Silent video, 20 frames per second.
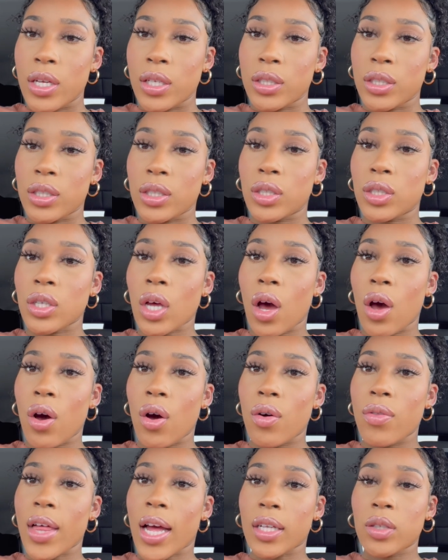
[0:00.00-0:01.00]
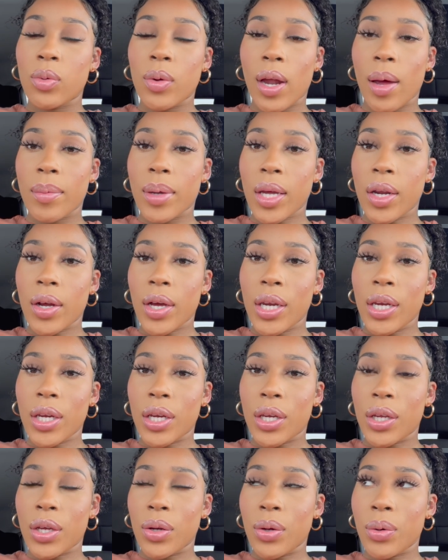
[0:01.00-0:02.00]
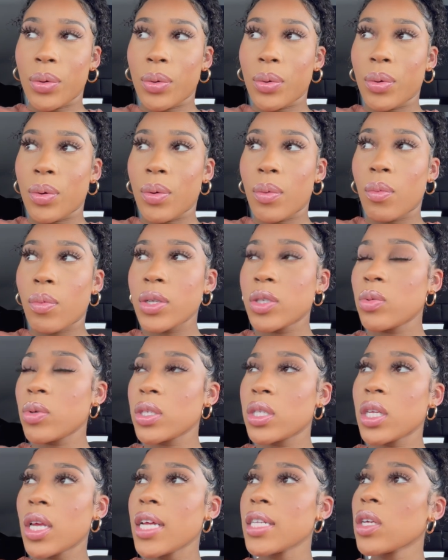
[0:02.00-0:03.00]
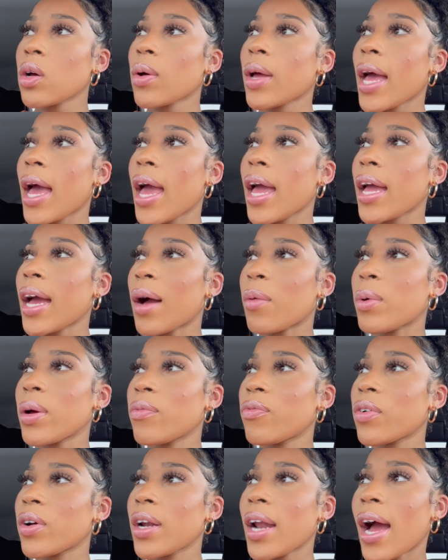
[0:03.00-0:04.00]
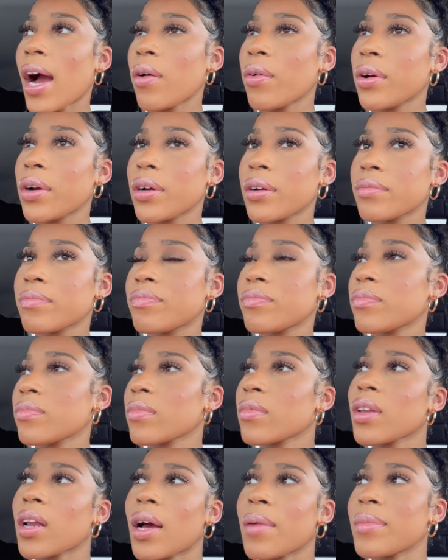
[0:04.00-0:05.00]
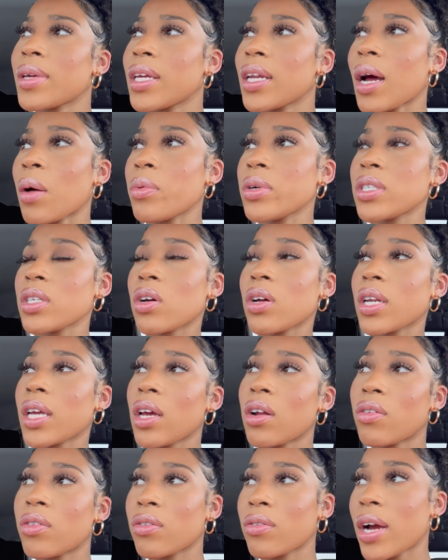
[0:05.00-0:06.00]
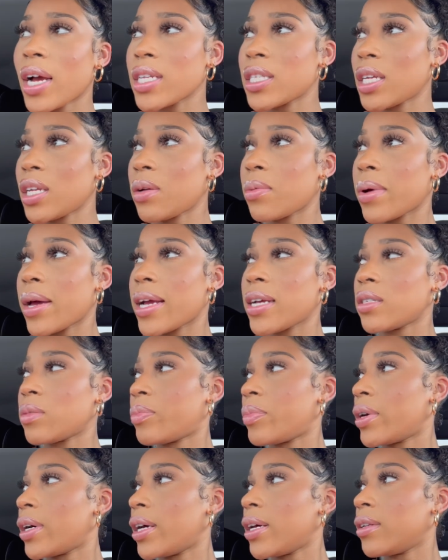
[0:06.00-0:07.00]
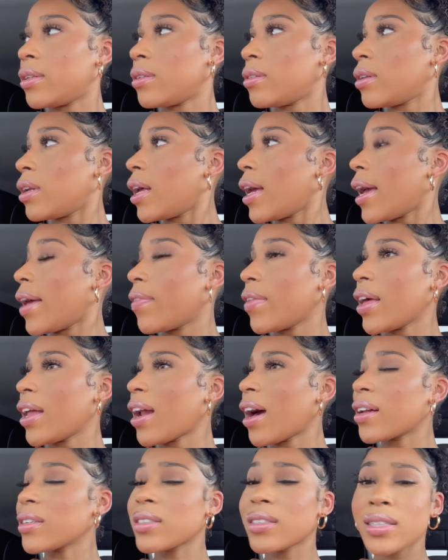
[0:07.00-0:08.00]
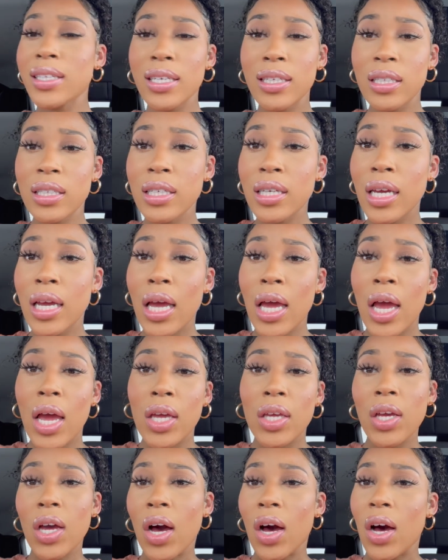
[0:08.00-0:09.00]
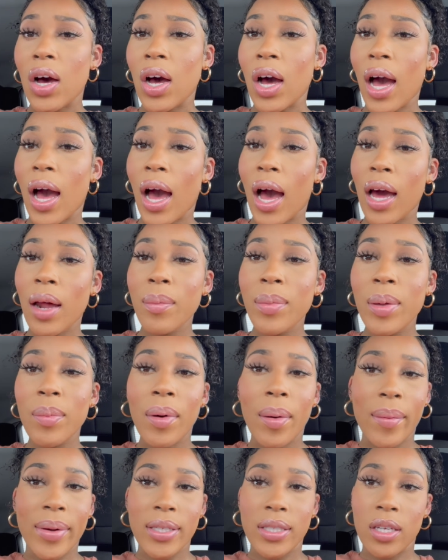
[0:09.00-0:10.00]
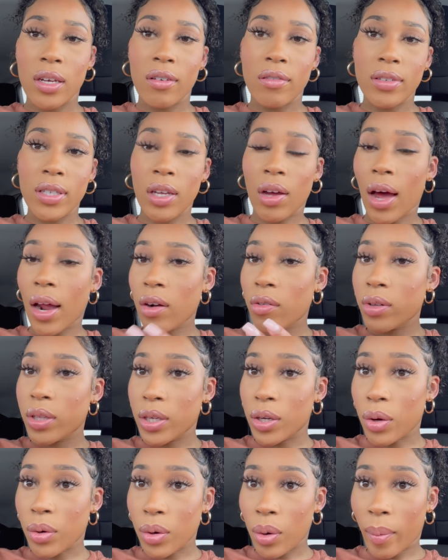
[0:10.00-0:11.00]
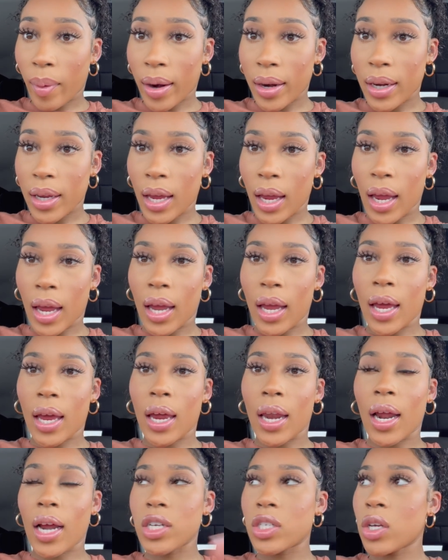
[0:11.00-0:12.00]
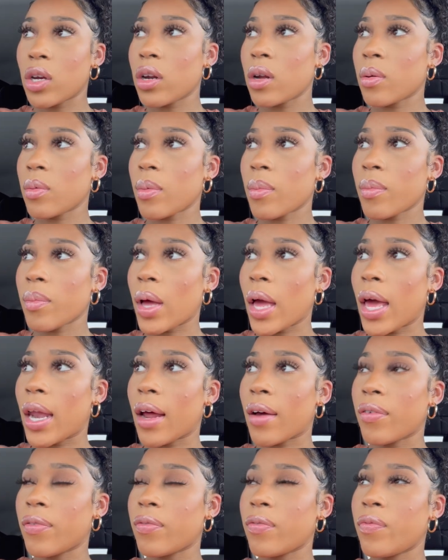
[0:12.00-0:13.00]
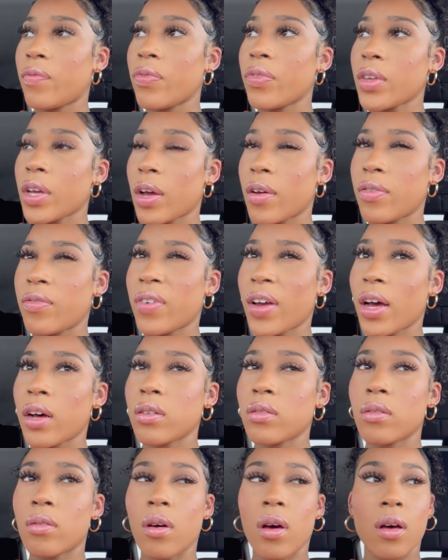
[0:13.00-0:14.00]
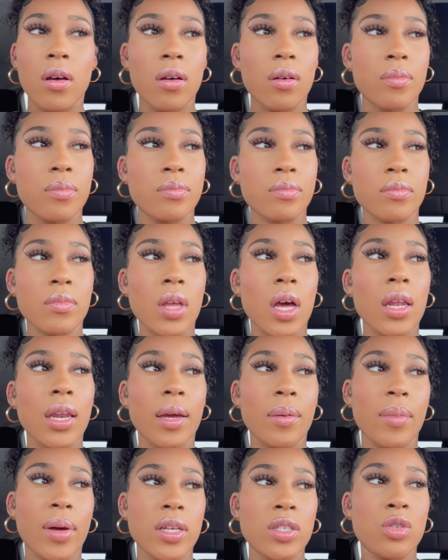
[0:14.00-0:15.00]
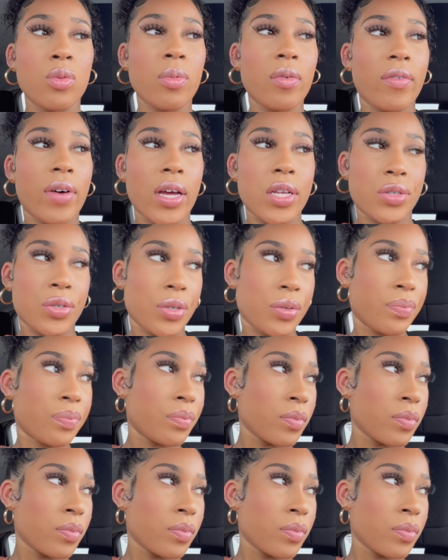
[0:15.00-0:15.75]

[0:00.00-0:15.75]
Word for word: So that's what I'm getting to do, which was, it's okay. I went for an hour. I mean, I wasn't going to get on the rides anyways, but, and then honestly, y'all, I'd be by myself. I don't really know nobody, and I showed up and I, I found um, like my supervisor,